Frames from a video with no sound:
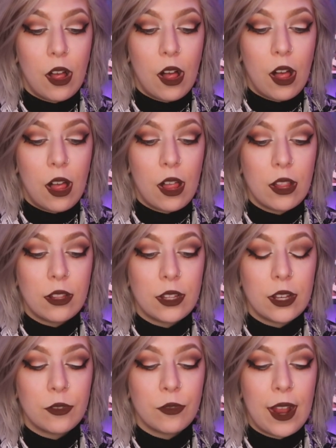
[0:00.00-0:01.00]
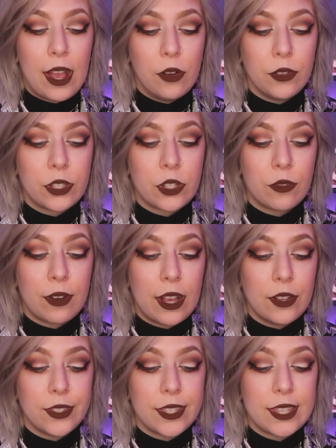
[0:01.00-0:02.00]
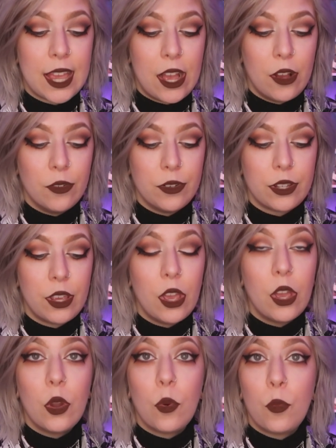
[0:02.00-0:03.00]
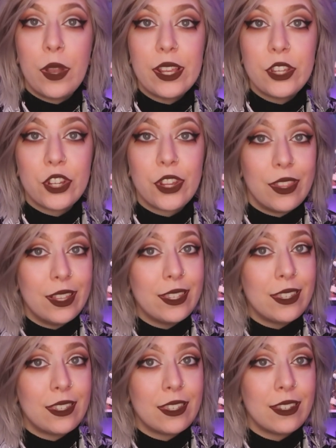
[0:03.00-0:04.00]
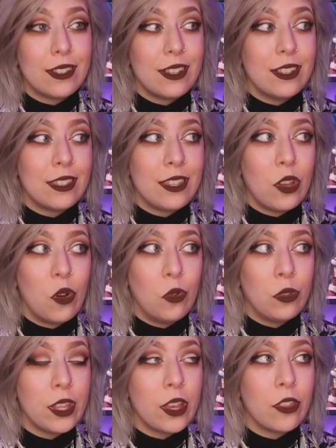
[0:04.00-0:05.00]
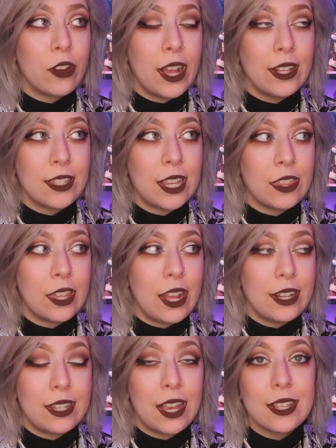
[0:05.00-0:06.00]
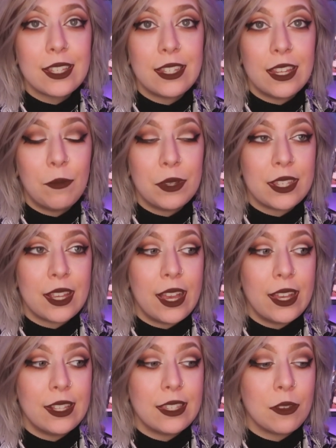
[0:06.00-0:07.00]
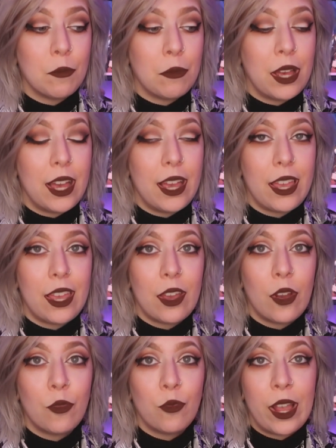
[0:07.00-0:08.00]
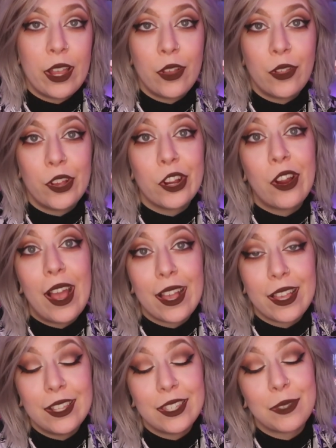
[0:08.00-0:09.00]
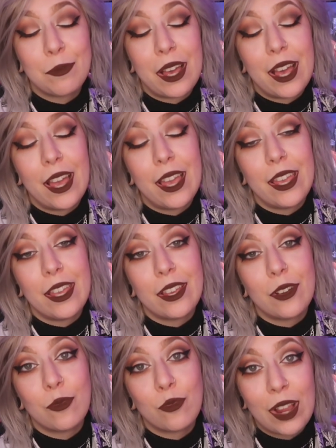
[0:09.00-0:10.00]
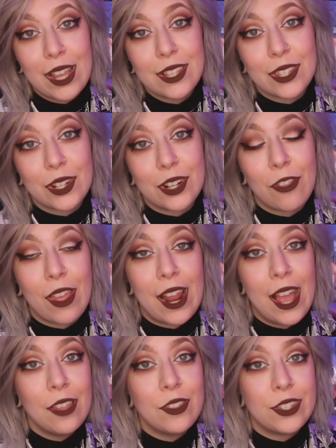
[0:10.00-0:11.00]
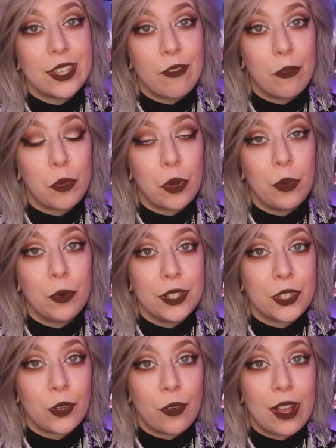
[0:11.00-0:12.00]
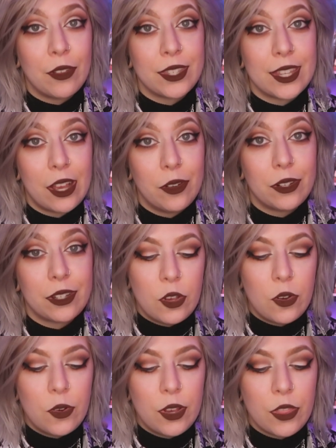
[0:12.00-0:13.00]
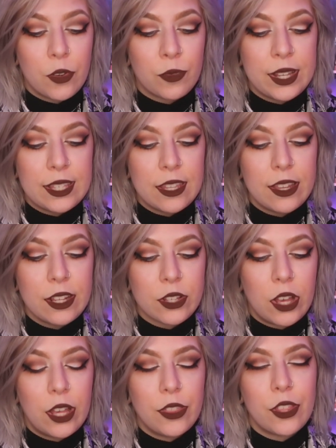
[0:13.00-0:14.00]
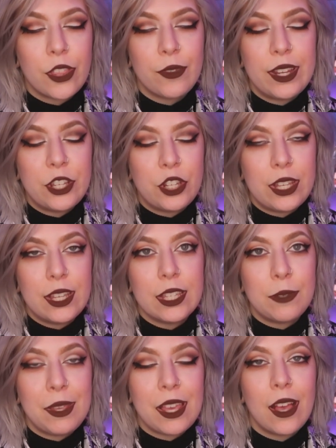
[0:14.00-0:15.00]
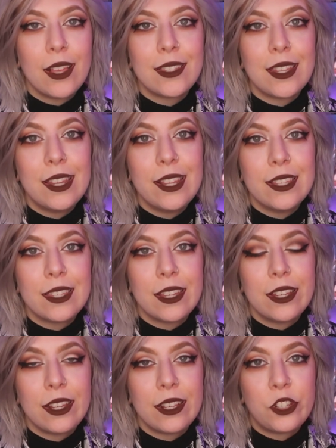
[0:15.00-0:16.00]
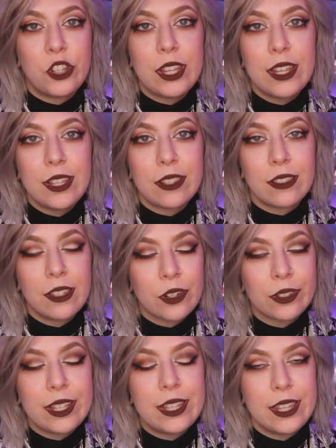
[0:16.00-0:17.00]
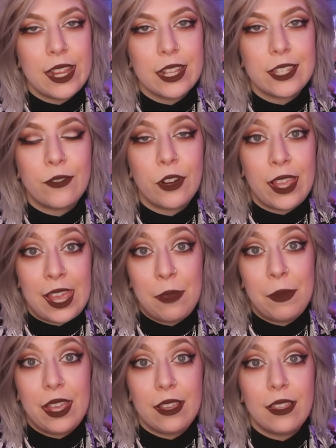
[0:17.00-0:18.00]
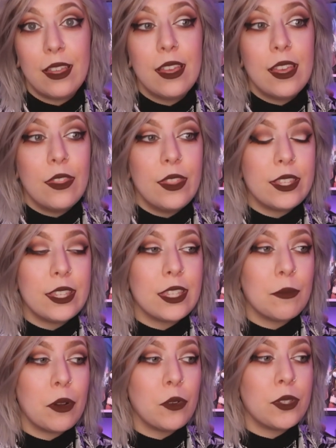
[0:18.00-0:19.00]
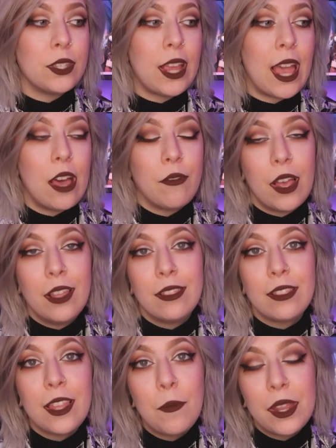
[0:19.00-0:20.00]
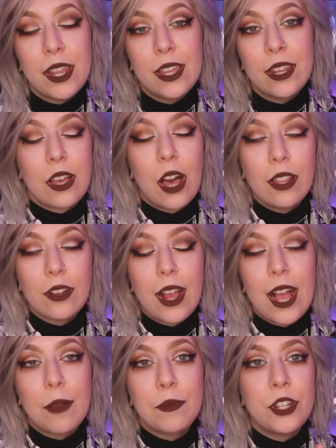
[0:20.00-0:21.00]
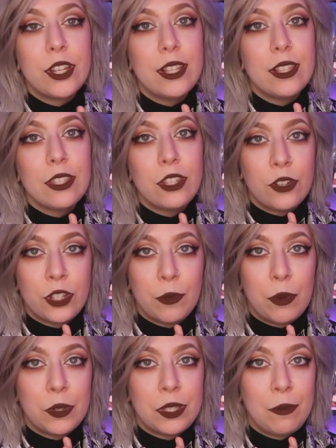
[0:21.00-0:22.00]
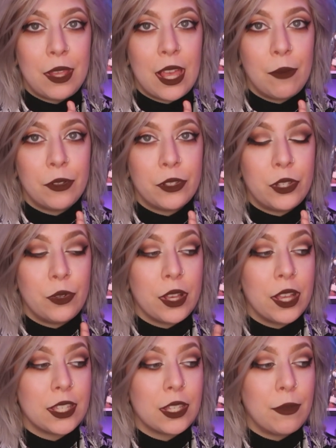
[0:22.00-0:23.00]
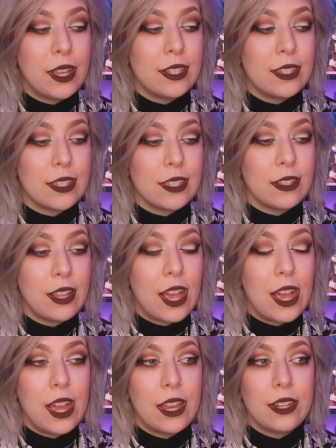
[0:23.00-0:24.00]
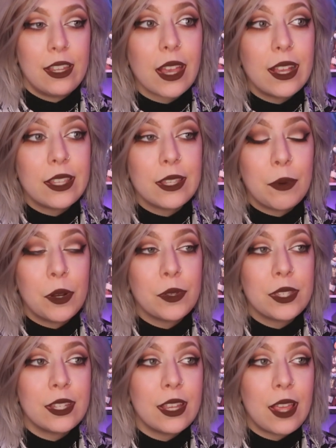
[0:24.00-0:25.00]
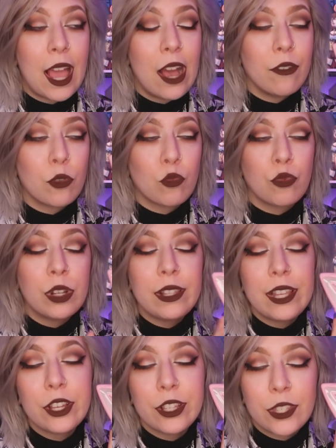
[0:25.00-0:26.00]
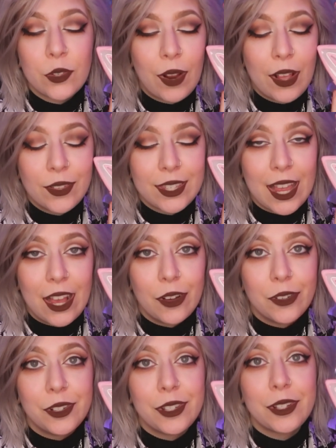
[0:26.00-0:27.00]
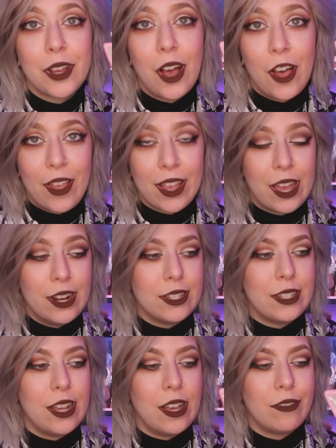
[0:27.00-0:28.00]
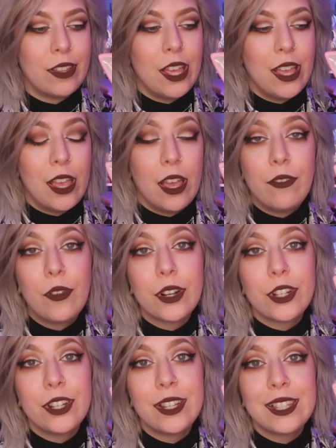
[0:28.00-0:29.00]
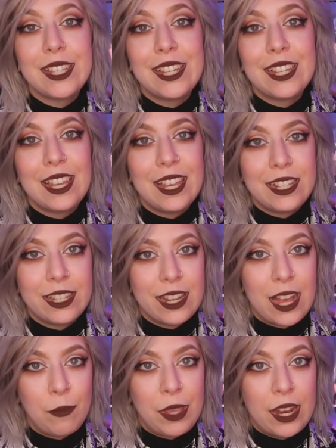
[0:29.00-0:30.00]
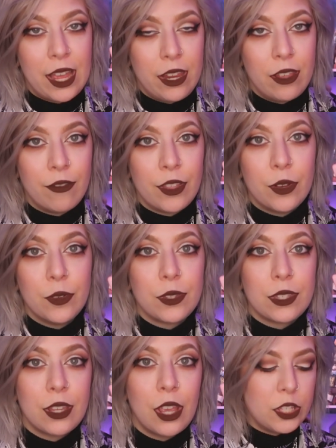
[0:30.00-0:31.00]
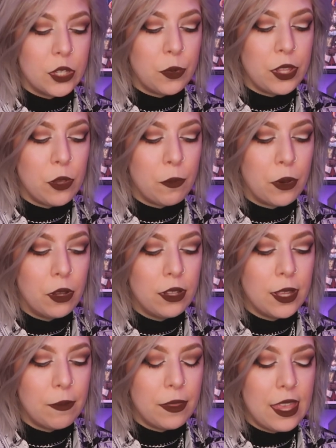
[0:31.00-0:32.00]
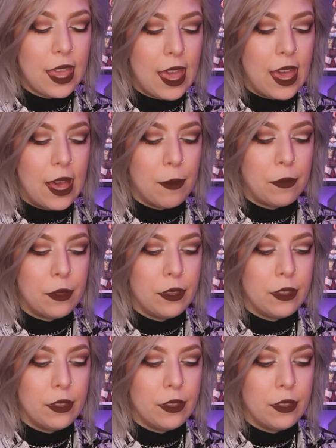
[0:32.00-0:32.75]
all around surround sound, which this is the only other headset that I tested besides my regular Krakens by Razer that had the 7.1 surround sound. So the reason that it's called the 3G is because it is G literally stands for gaming. This is supposed to have unlimited color options. You're supposed to be able to customize this a lot. It's supposed to have really good surround sound, all that kind of stuff. Unfortunately, it did not meet any of those. So when you pull up the app,